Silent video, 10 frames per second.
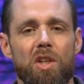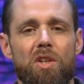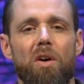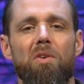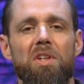
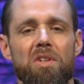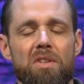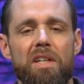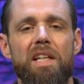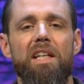go to your
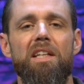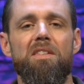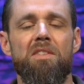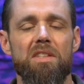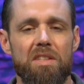
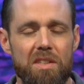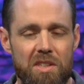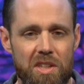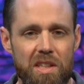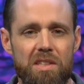knees to
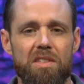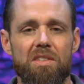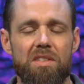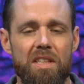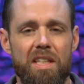
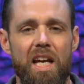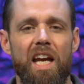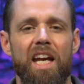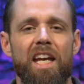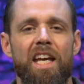Jesus today.